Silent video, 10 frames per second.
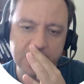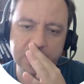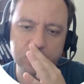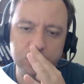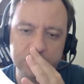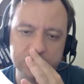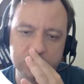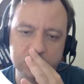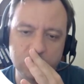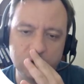and we
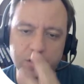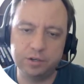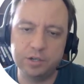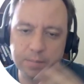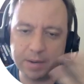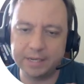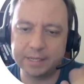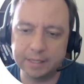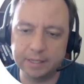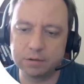saw
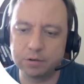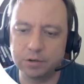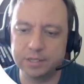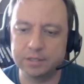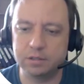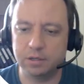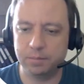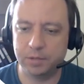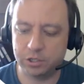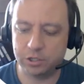dramatically increased
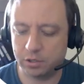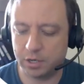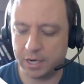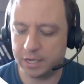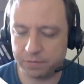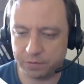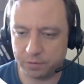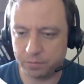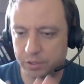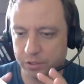emission rates
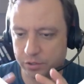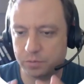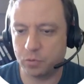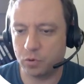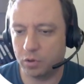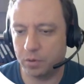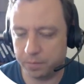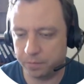from this small